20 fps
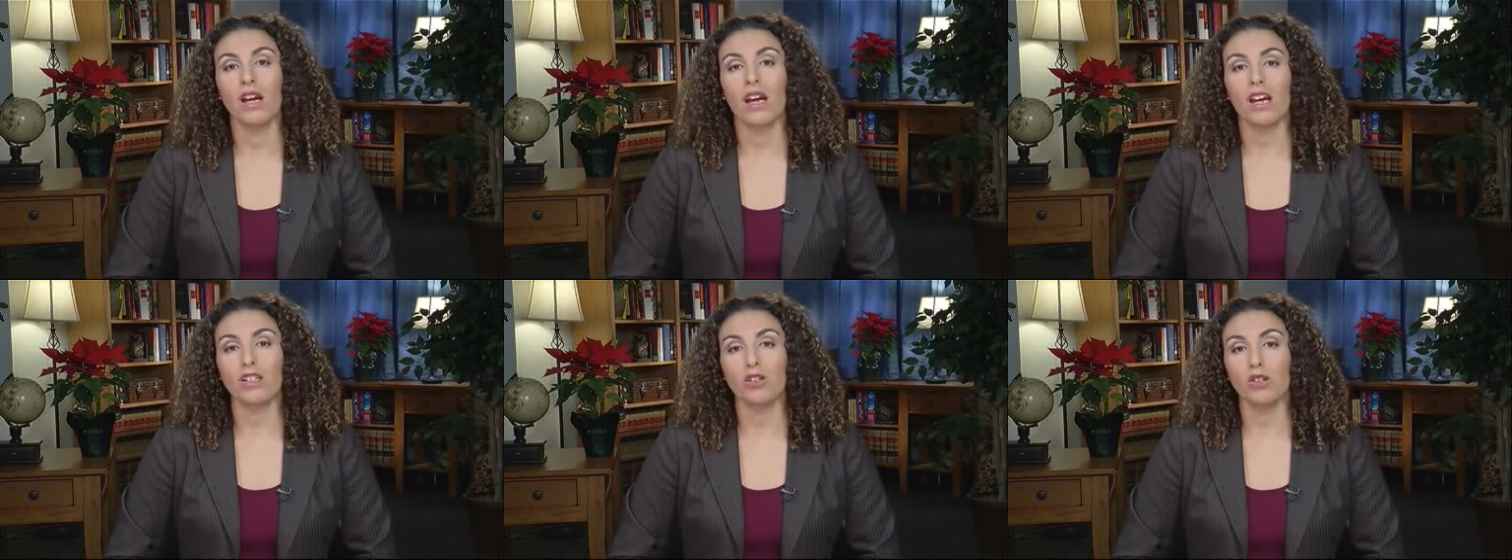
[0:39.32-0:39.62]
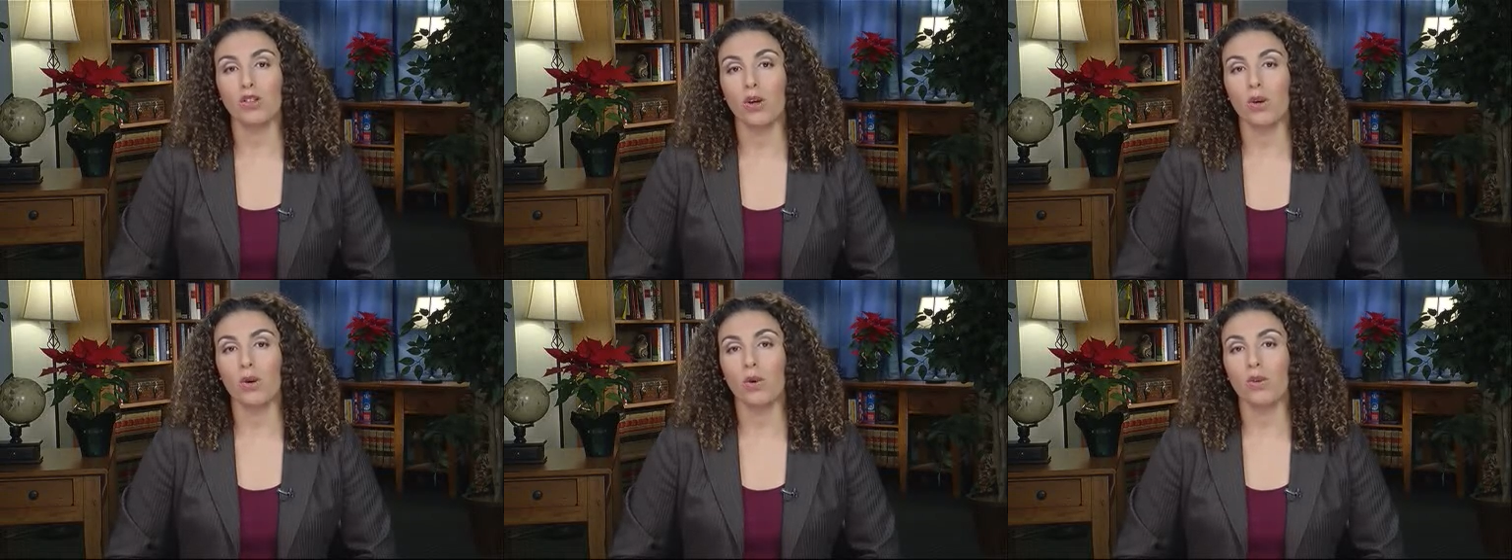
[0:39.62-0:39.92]
And
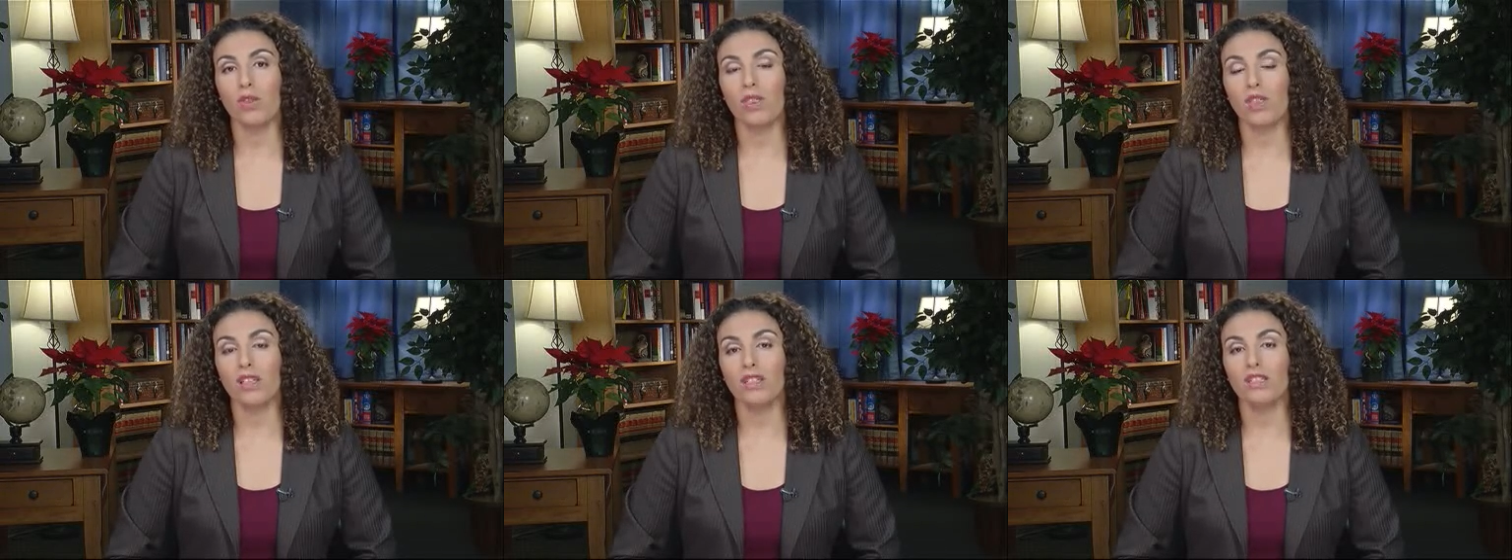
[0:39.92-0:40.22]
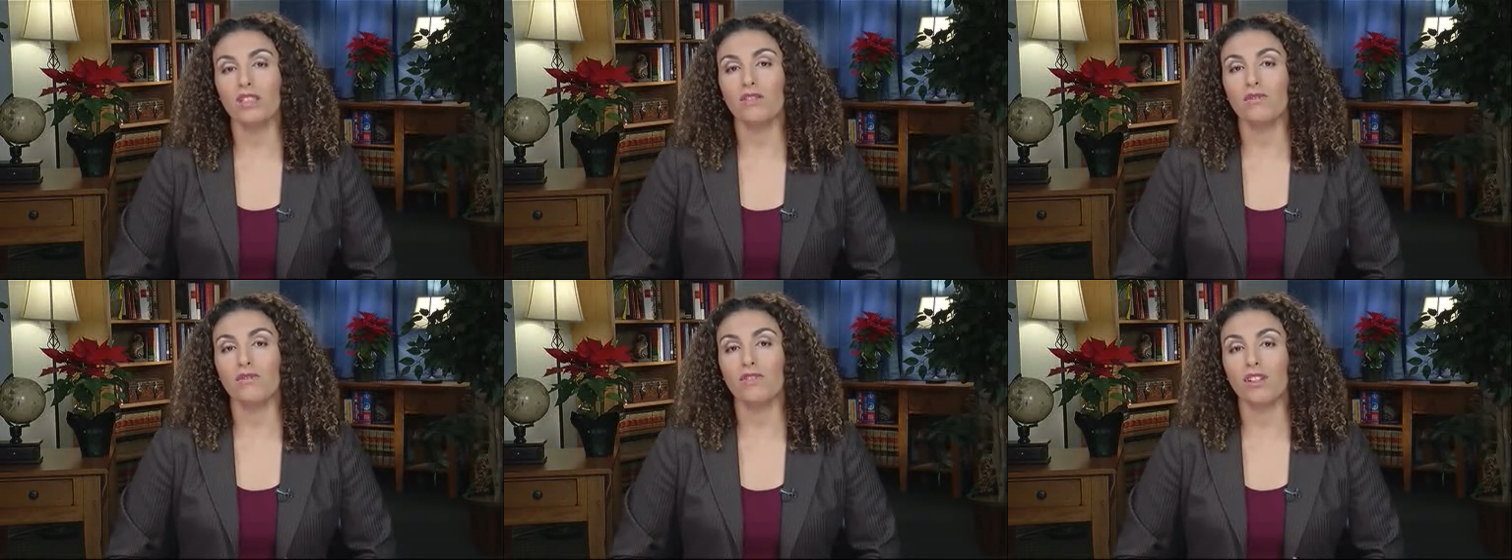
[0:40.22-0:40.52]
so
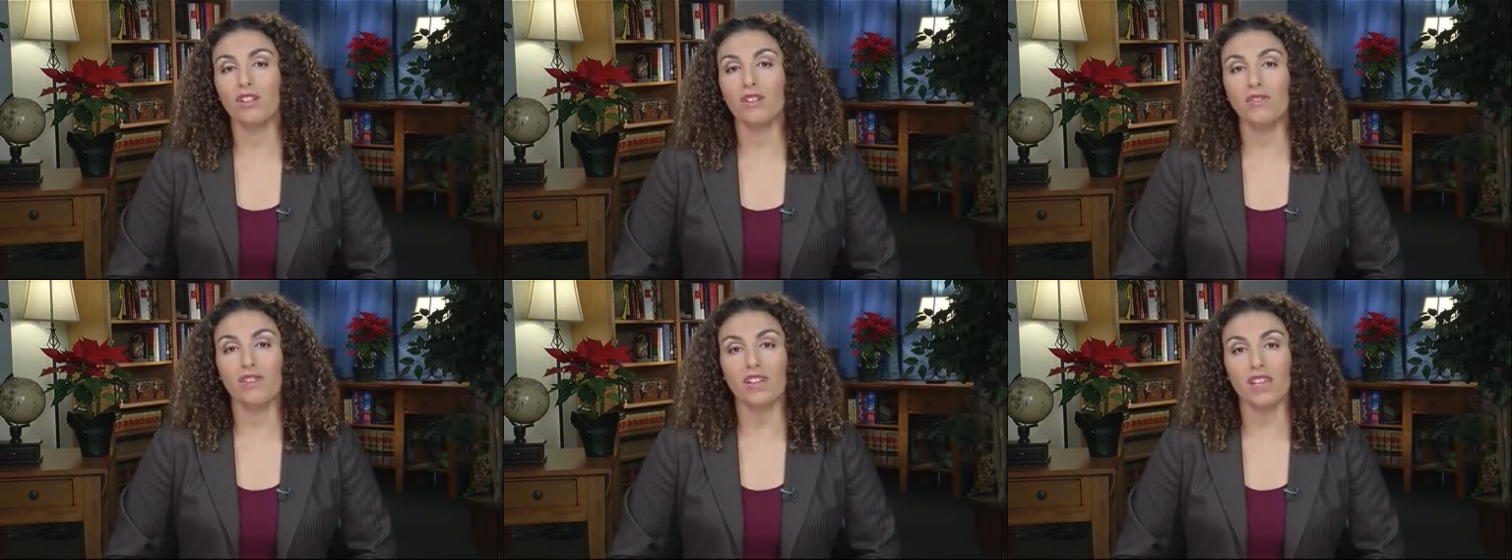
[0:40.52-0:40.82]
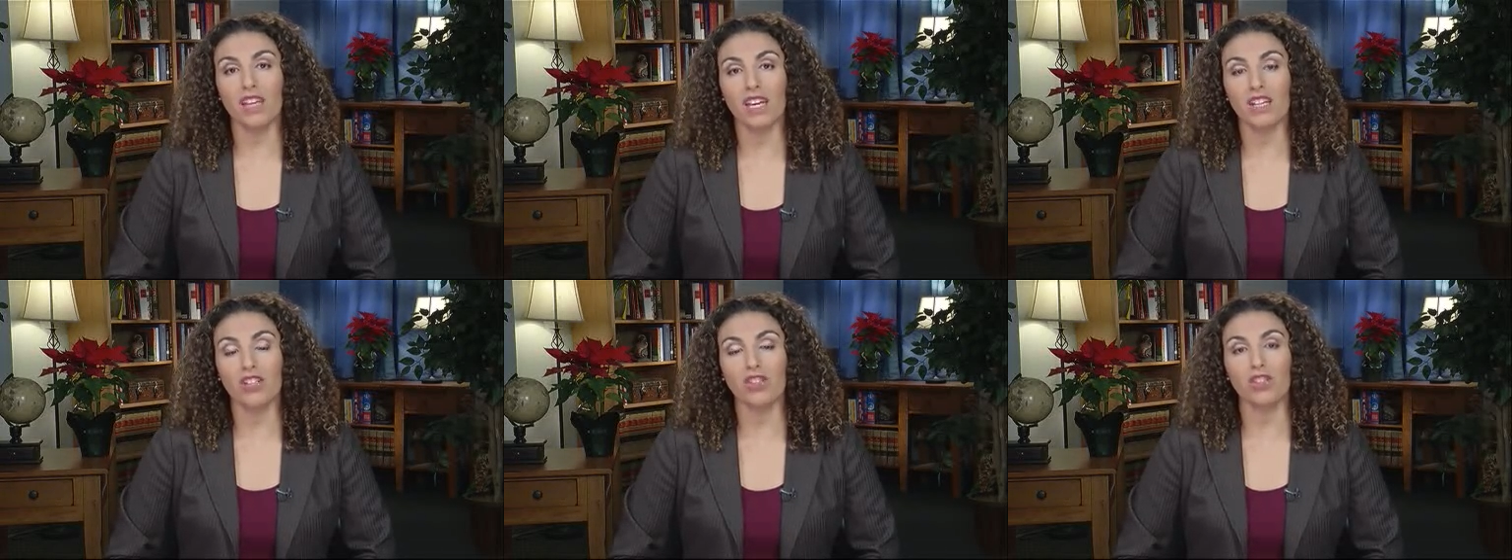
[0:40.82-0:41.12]
this
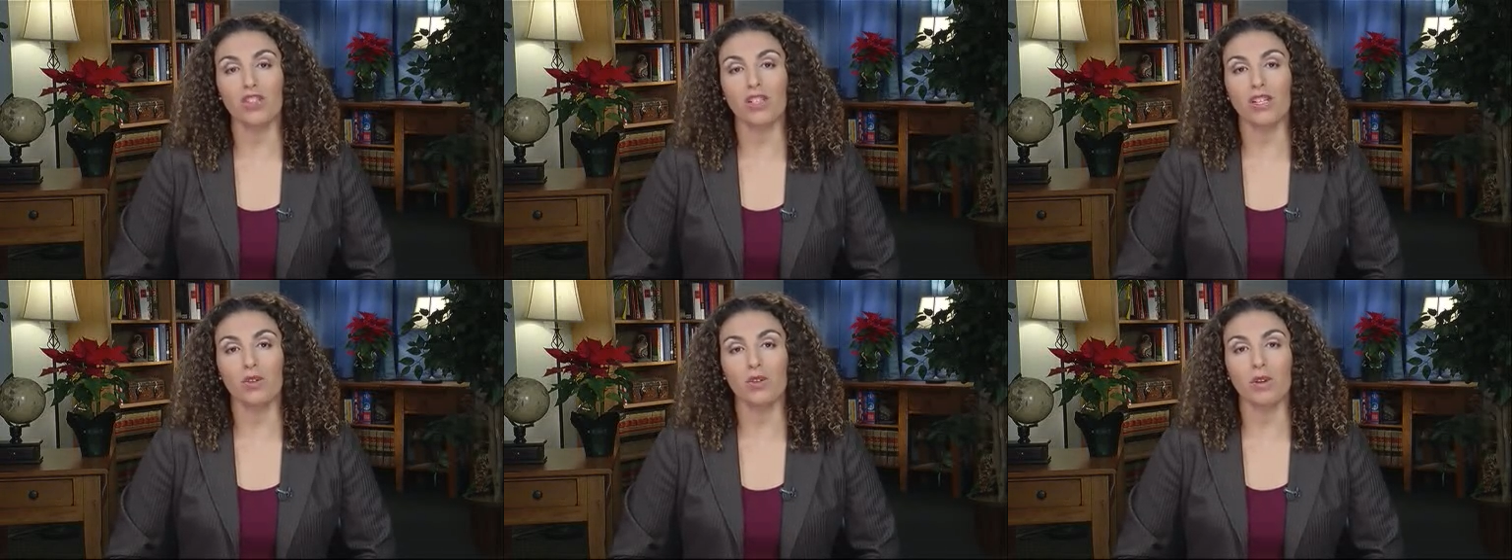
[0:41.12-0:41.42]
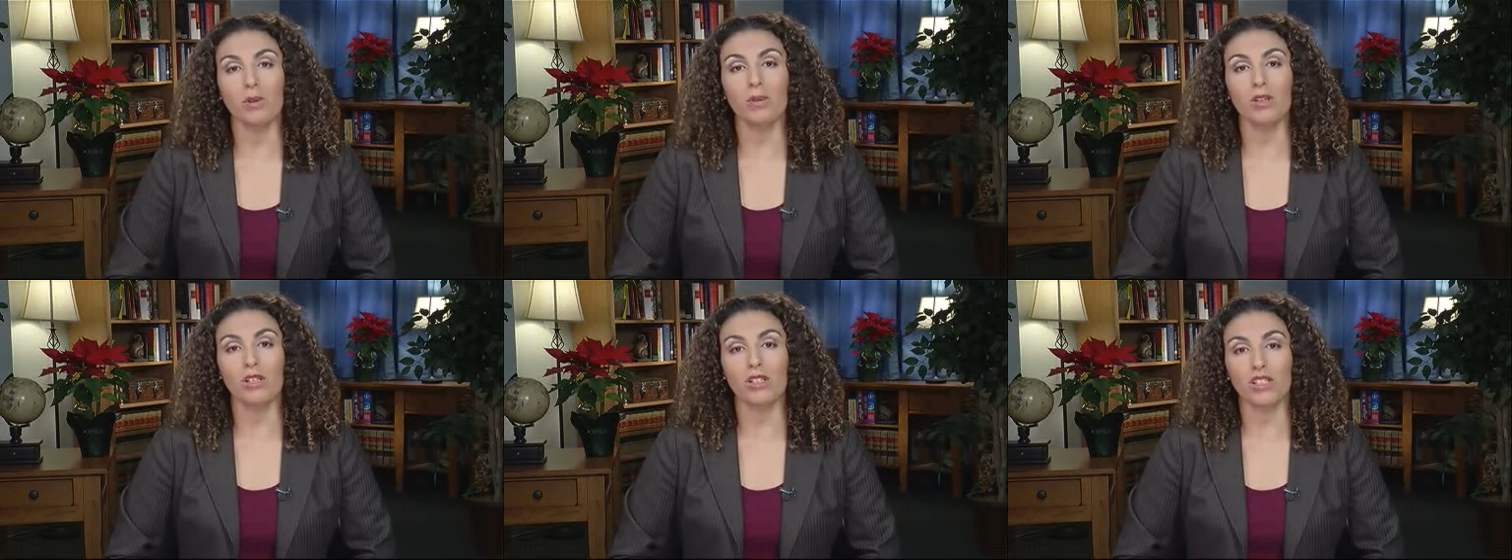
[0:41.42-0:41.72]
vilification and
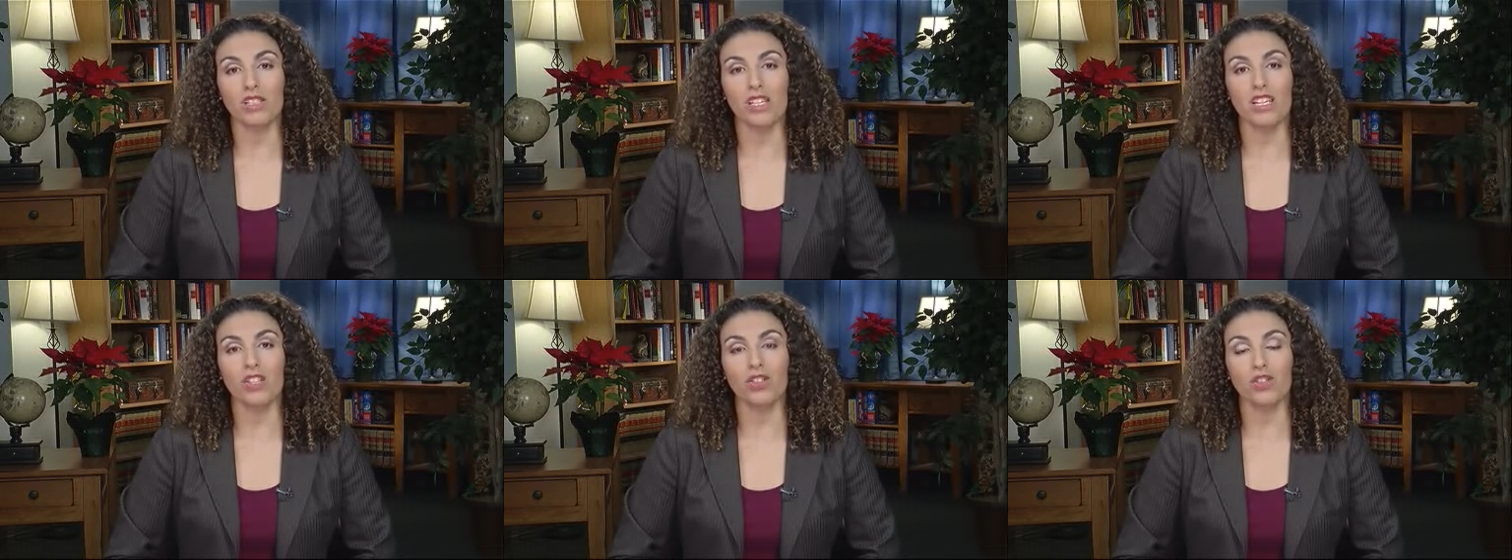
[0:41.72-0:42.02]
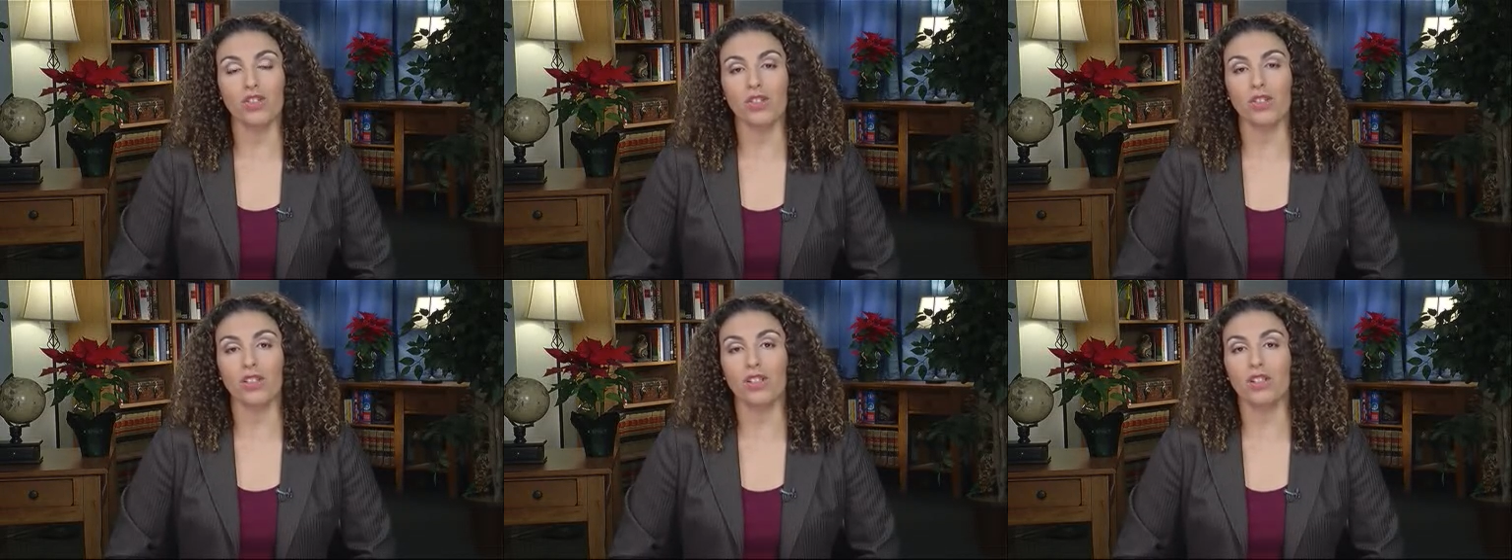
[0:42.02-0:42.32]

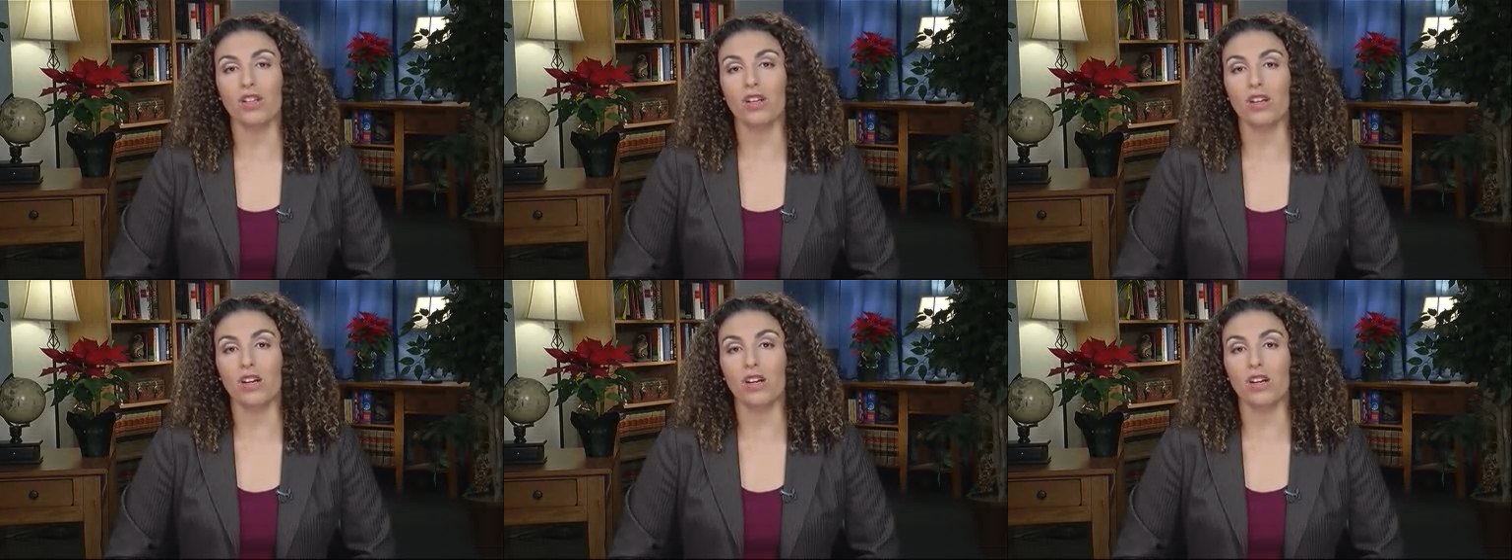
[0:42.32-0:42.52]
criminalization